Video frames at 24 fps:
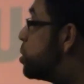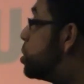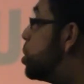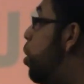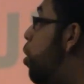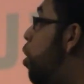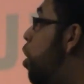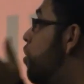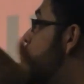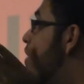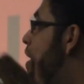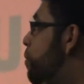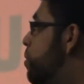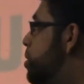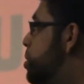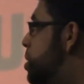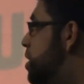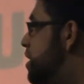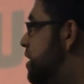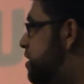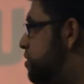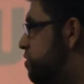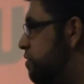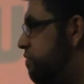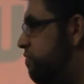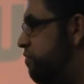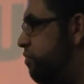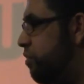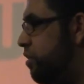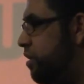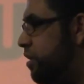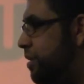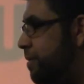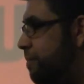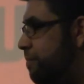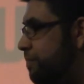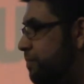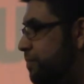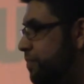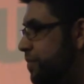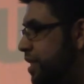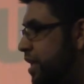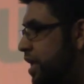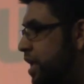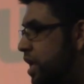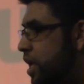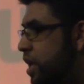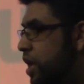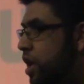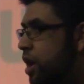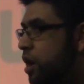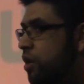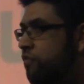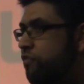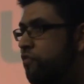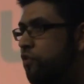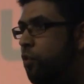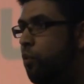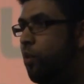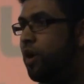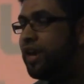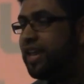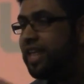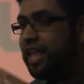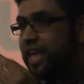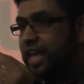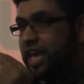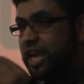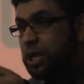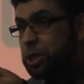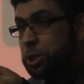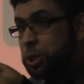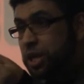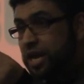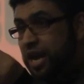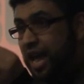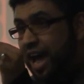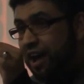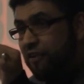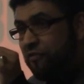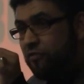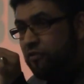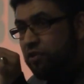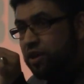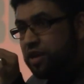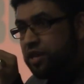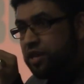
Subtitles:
all that which he stood for. For when each and every